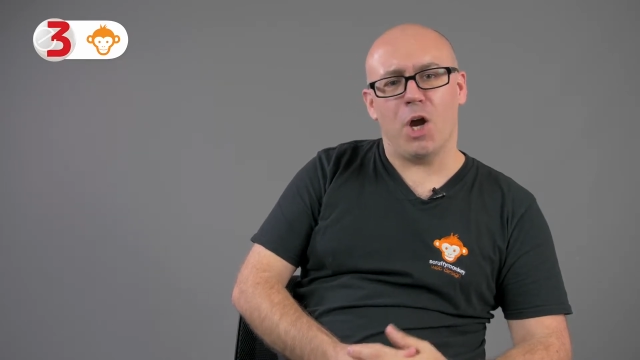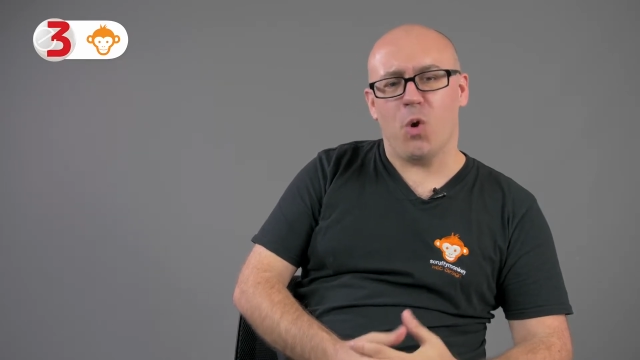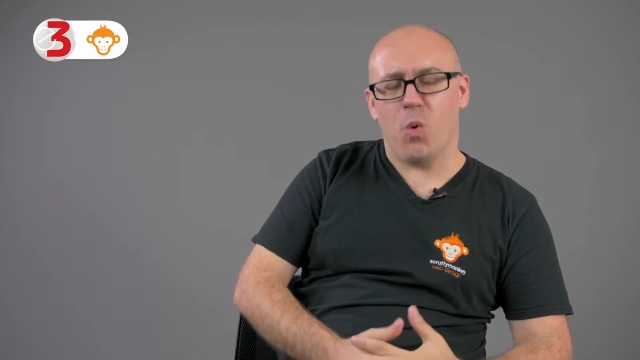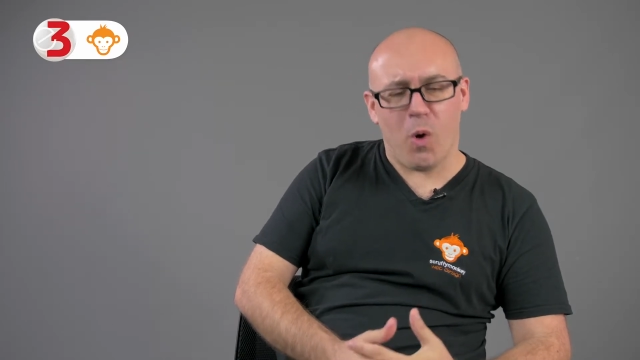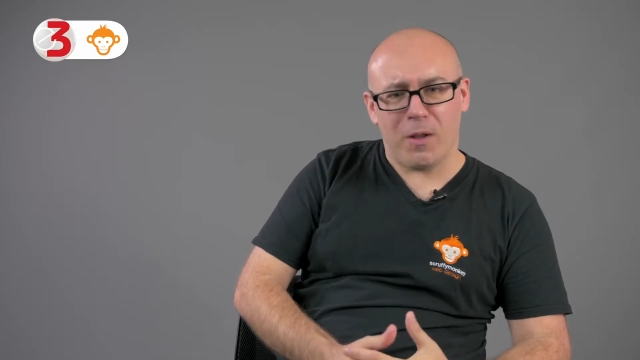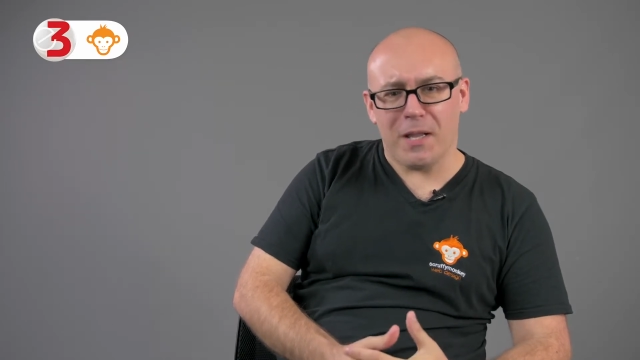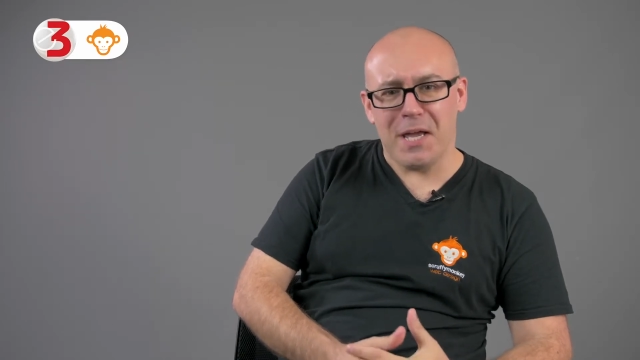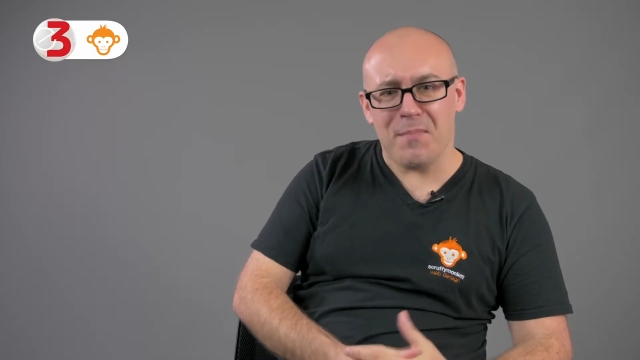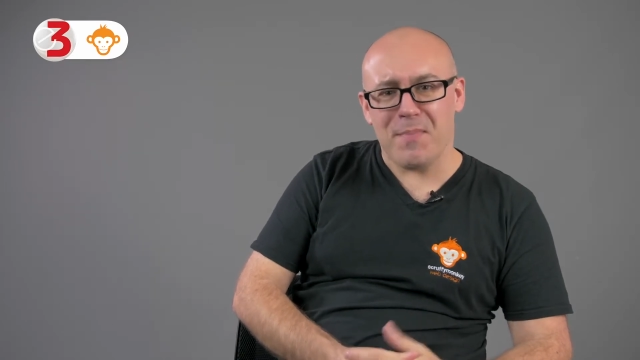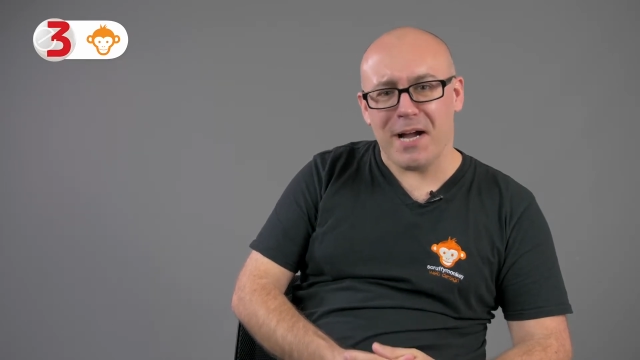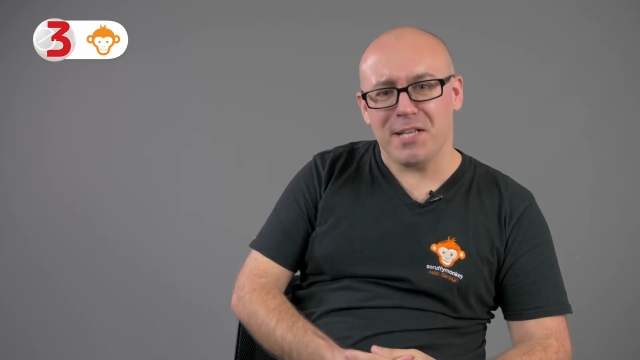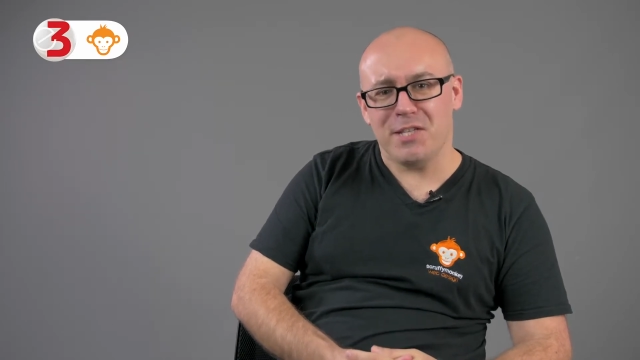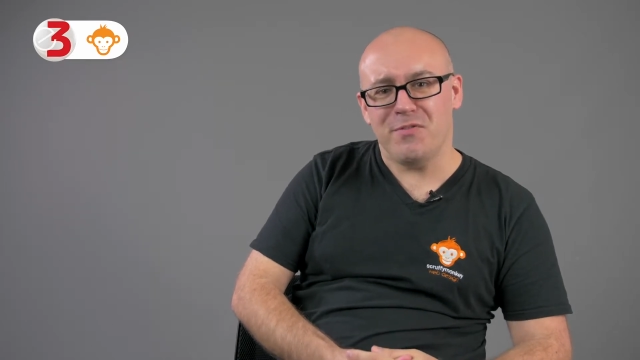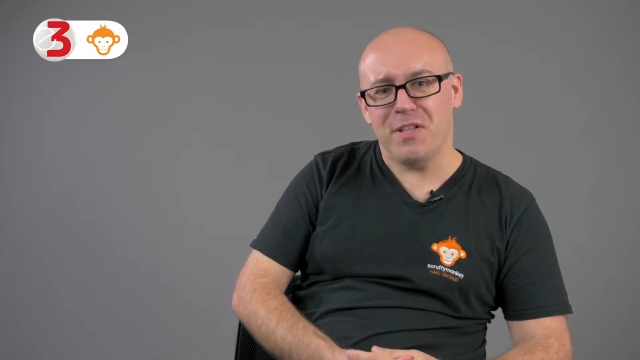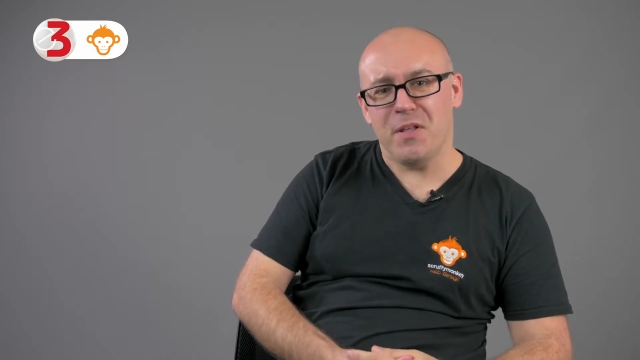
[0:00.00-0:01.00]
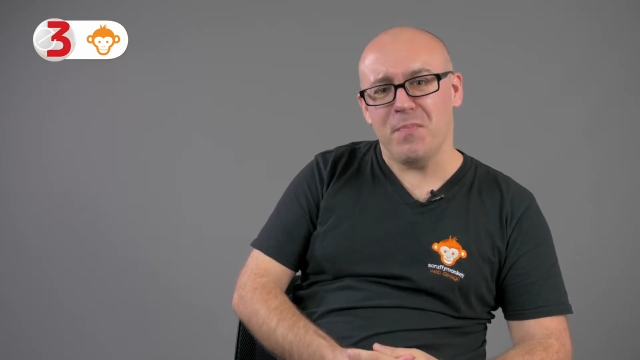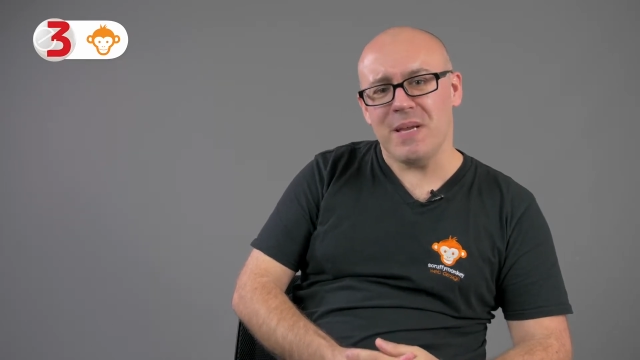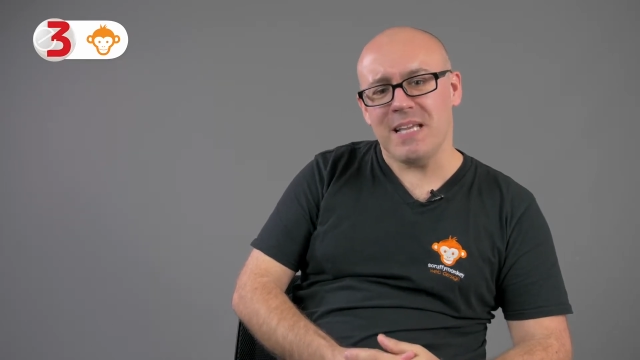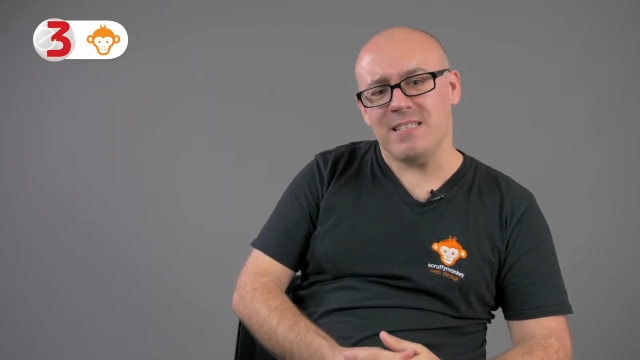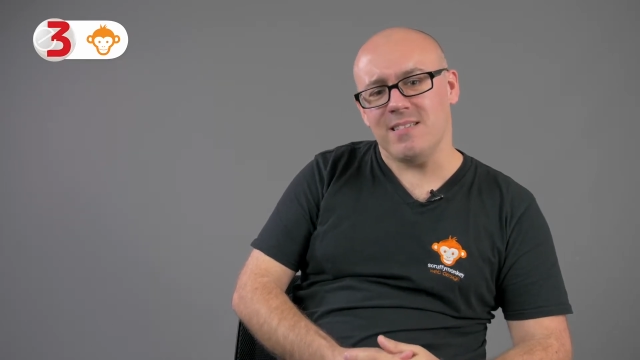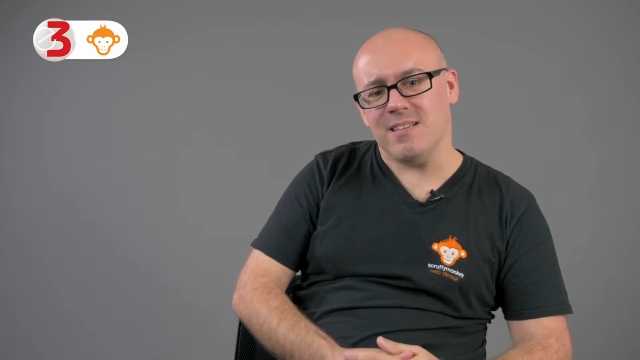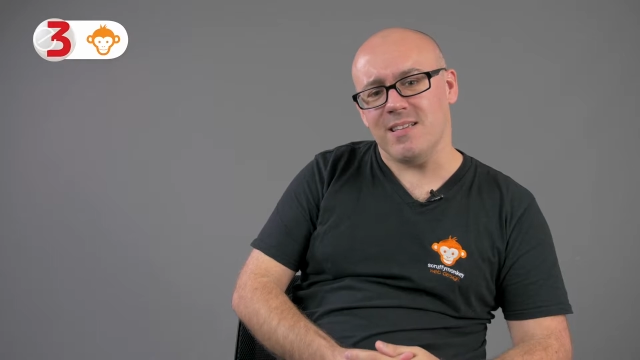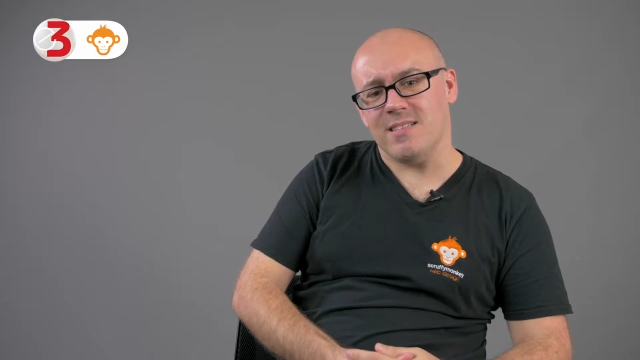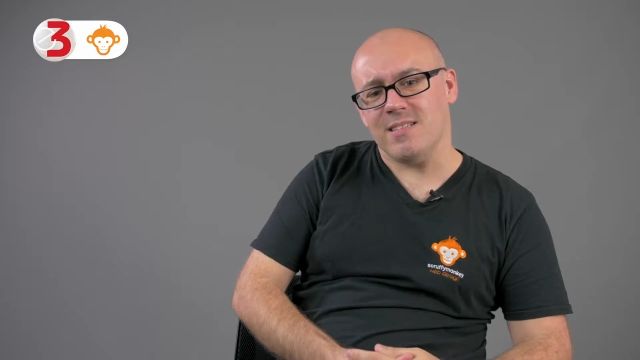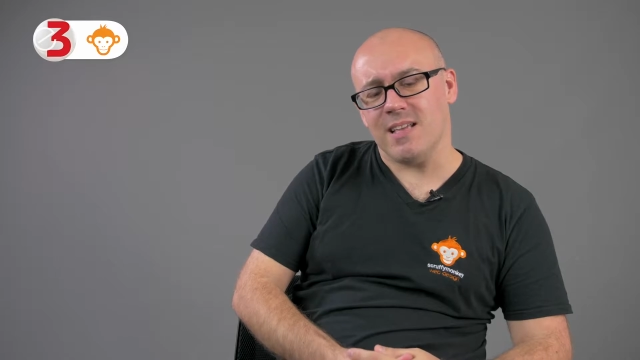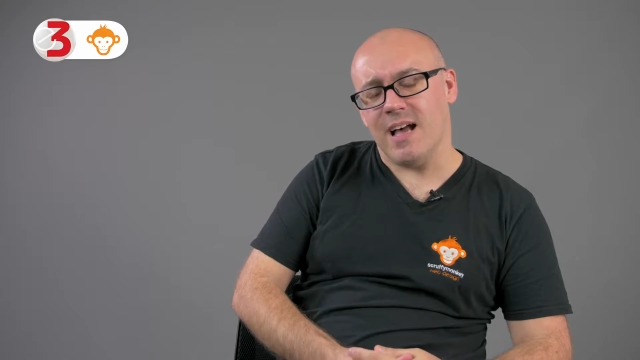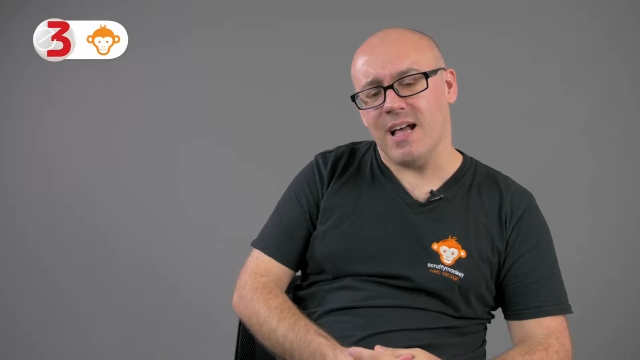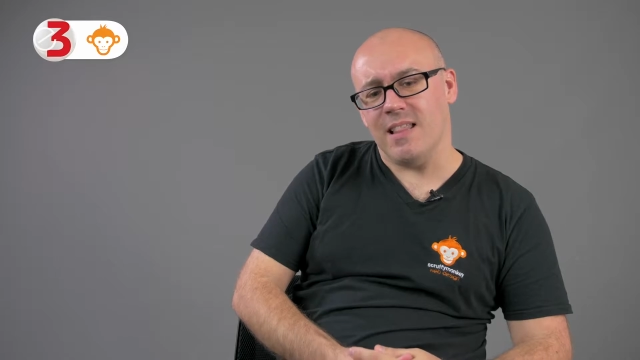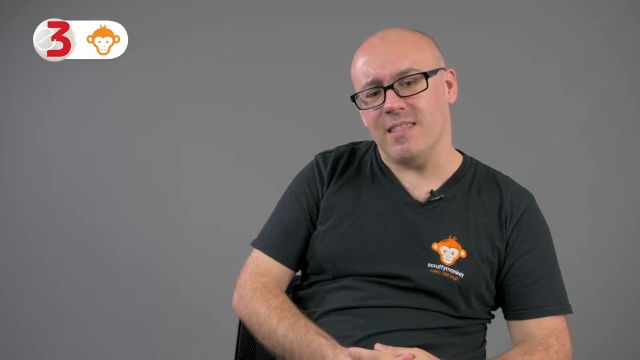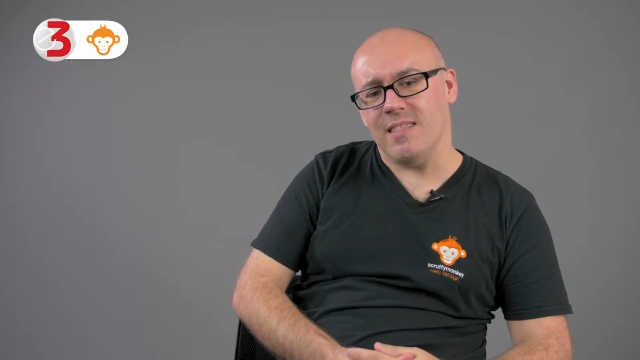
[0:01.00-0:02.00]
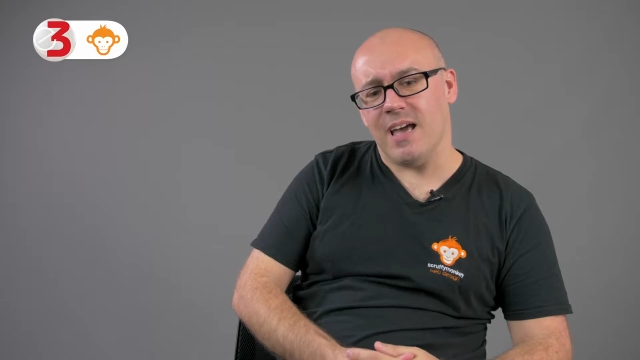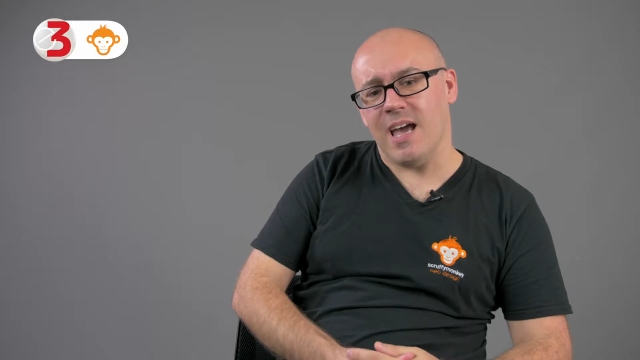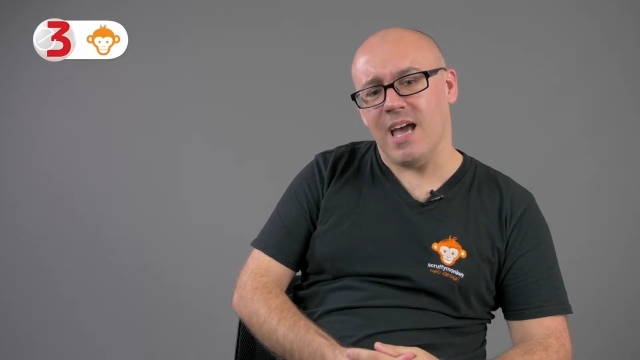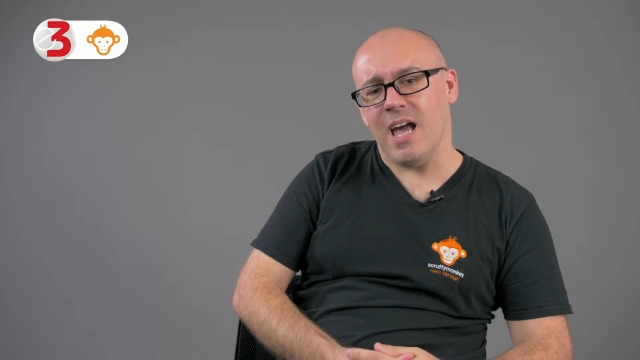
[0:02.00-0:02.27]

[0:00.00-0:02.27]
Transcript: quality badge for the business and